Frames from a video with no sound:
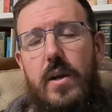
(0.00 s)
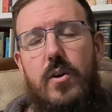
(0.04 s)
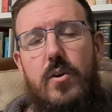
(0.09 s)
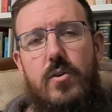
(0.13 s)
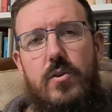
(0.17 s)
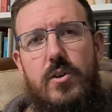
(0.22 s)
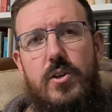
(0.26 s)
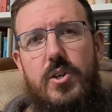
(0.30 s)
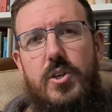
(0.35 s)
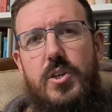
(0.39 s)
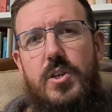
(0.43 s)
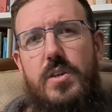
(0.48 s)

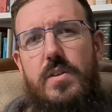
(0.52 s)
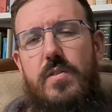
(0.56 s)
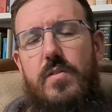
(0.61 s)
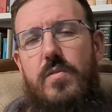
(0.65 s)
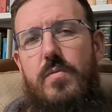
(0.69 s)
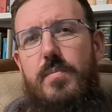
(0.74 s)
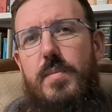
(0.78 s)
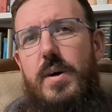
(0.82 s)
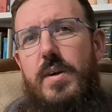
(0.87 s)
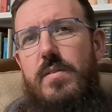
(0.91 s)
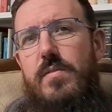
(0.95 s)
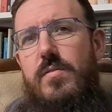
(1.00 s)

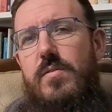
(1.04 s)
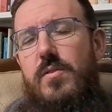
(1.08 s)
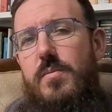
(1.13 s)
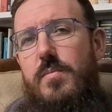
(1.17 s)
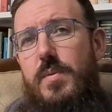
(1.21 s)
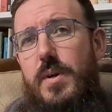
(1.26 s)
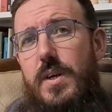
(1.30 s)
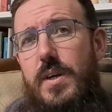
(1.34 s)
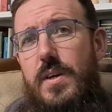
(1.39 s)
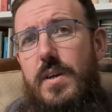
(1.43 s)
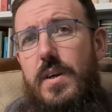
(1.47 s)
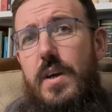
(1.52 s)
Christians must not
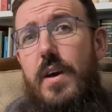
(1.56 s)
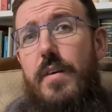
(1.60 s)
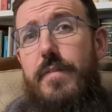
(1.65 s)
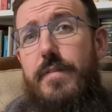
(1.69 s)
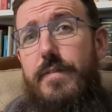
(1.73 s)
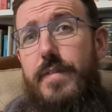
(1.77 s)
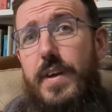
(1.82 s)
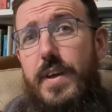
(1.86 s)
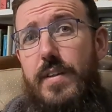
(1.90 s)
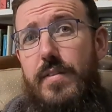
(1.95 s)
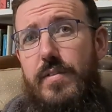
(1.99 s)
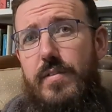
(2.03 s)
be
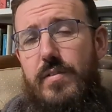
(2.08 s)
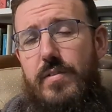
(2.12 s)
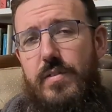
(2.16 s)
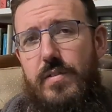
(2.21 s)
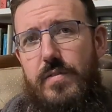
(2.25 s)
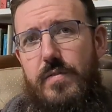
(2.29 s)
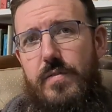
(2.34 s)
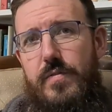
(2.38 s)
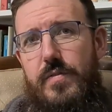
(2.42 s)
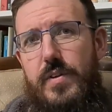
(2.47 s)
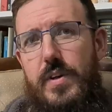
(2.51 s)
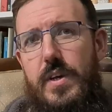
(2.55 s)

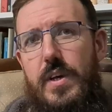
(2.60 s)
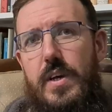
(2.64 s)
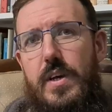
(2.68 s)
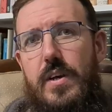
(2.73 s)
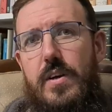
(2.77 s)
offensive.